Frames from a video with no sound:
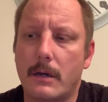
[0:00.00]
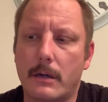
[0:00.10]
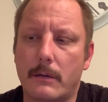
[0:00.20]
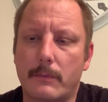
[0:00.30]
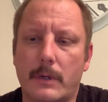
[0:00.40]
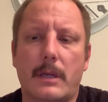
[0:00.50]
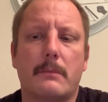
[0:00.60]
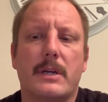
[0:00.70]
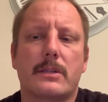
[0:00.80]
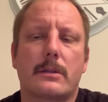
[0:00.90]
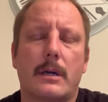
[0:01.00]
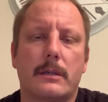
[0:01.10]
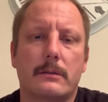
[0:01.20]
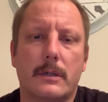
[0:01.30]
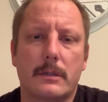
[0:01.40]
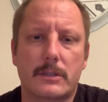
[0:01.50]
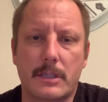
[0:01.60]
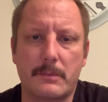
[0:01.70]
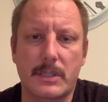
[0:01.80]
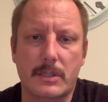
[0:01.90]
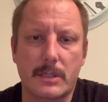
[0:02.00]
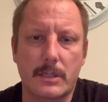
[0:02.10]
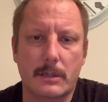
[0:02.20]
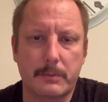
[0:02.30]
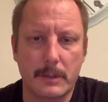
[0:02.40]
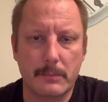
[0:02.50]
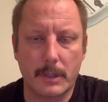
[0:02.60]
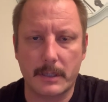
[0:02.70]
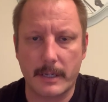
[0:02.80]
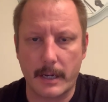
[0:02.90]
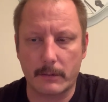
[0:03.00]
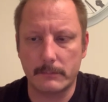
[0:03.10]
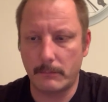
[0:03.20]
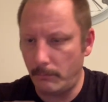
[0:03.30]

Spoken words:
We want to get a baseline CBC, complete blood count.